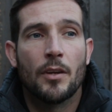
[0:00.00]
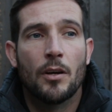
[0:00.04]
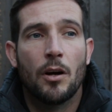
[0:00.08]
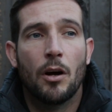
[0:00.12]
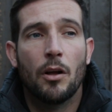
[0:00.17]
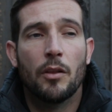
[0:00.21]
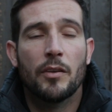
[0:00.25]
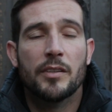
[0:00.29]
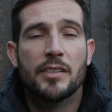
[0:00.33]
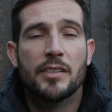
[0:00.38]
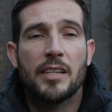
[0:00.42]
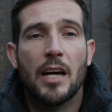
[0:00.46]

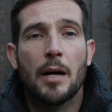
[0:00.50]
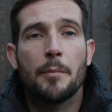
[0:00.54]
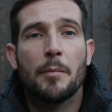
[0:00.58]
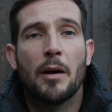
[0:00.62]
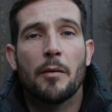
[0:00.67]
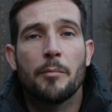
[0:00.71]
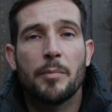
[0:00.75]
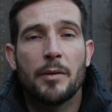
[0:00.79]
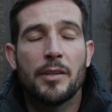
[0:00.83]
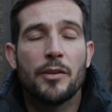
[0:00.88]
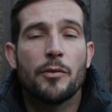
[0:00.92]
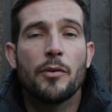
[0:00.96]
all the time
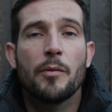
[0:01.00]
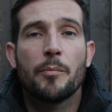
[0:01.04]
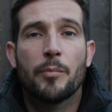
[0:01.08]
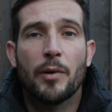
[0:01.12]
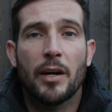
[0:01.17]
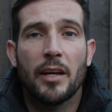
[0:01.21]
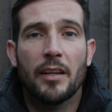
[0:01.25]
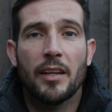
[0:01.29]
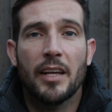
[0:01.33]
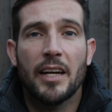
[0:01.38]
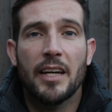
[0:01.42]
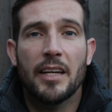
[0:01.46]
I've been doing
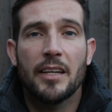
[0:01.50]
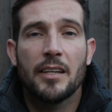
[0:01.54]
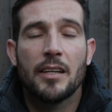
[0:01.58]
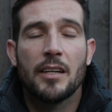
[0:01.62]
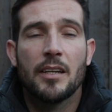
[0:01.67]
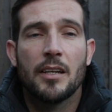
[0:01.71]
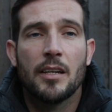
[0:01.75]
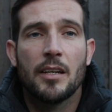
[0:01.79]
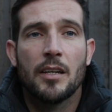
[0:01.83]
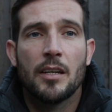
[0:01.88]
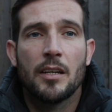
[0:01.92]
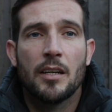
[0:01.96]
bricklaying,
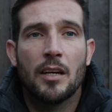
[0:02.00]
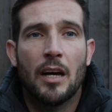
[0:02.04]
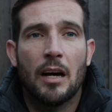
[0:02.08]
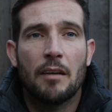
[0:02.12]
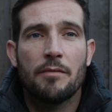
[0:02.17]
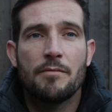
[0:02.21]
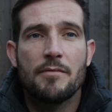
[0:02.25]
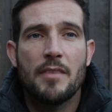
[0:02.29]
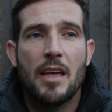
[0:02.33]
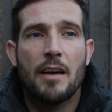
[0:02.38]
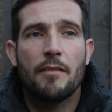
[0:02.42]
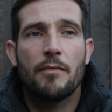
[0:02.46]
I've
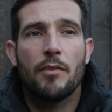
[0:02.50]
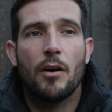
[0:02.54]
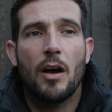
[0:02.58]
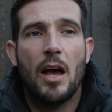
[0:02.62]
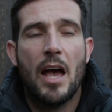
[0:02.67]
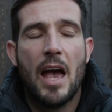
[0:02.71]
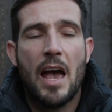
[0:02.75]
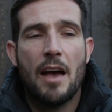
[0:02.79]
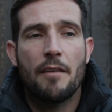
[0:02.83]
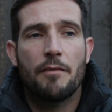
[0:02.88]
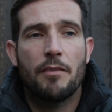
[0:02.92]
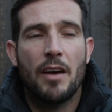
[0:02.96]
never
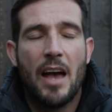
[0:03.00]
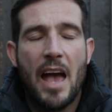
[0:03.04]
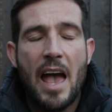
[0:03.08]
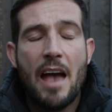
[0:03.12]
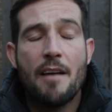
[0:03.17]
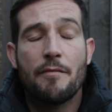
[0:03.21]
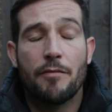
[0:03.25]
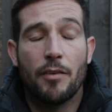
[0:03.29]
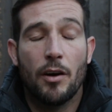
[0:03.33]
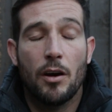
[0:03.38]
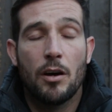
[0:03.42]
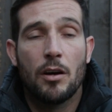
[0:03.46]

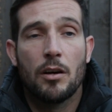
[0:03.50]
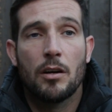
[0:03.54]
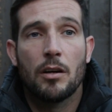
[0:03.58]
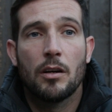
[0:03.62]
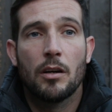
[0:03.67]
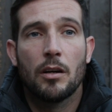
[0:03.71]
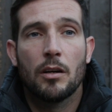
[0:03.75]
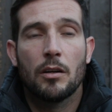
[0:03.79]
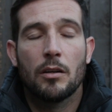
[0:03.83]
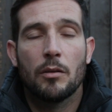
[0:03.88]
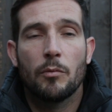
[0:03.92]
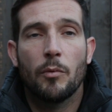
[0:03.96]
ever
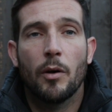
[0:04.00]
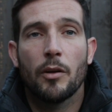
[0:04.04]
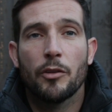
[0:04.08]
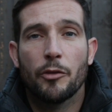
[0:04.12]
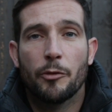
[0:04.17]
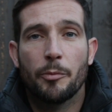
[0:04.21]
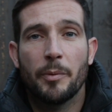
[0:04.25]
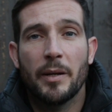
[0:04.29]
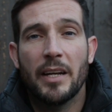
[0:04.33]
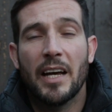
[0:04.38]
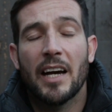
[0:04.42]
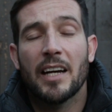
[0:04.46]
once
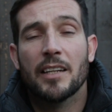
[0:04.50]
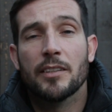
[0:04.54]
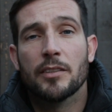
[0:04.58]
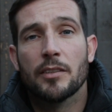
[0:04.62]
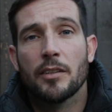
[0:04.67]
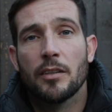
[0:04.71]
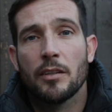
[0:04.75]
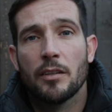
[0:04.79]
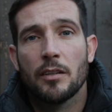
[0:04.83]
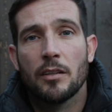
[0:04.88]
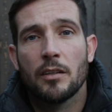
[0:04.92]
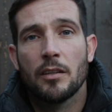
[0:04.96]
been asked
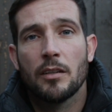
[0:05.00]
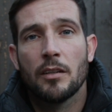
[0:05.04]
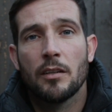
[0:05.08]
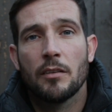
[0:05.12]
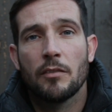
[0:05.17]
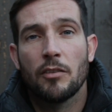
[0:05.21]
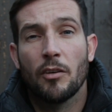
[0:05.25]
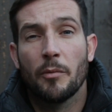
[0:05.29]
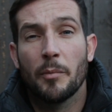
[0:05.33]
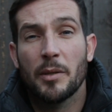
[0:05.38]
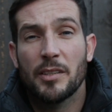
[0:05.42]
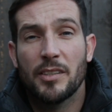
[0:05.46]

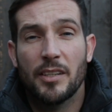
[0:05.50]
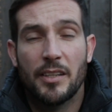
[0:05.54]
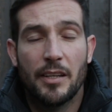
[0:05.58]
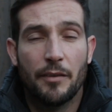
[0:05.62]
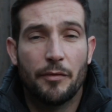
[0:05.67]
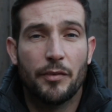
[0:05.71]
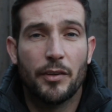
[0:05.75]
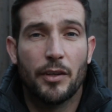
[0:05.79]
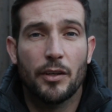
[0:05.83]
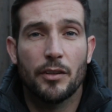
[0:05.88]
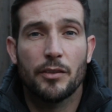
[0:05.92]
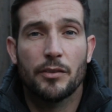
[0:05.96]
for my
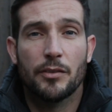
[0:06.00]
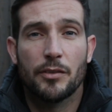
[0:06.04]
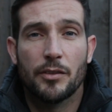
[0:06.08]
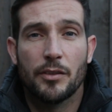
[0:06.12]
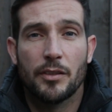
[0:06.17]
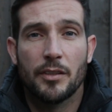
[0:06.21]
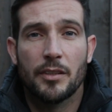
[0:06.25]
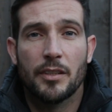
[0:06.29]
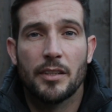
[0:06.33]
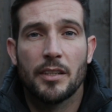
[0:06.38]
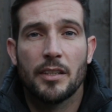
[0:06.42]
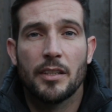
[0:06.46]
certificates
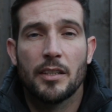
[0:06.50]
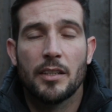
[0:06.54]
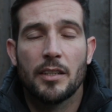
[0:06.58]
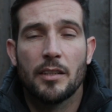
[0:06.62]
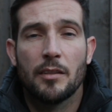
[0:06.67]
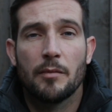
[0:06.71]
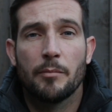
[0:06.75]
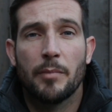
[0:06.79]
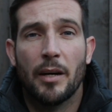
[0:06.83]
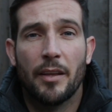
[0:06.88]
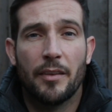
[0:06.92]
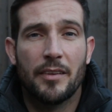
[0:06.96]

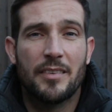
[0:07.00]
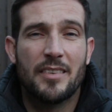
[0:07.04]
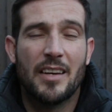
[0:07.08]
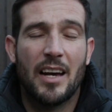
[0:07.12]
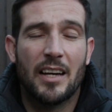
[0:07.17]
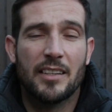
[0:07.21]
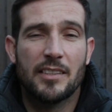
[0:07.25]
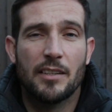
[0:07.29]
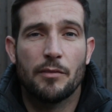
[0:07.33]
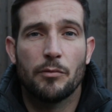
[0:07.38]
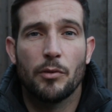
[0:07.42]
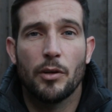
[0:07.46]
by the
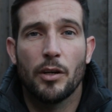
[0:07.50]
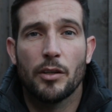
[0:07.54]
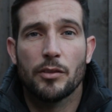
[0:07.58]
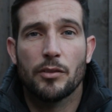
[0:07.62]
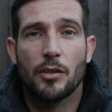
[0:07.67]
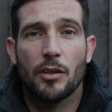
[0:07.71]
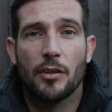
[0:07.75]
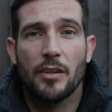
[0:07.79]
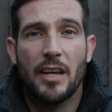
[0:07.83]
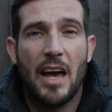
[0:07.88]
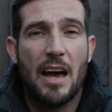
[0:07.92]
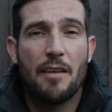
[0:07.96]
sites I've worked
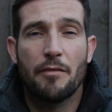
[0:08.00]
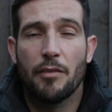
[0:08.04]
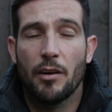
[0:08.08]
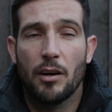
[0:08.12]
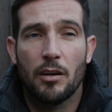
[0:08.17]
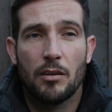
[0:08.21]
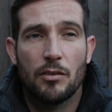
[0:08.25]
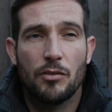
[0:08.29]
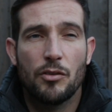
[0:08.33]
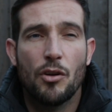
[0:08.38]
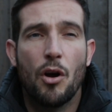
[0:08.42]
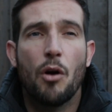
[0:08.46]
on, ever,
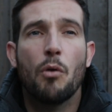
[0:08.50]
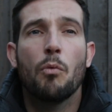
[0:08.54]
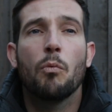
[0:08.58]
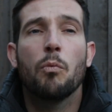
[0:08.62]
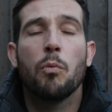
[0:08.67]
not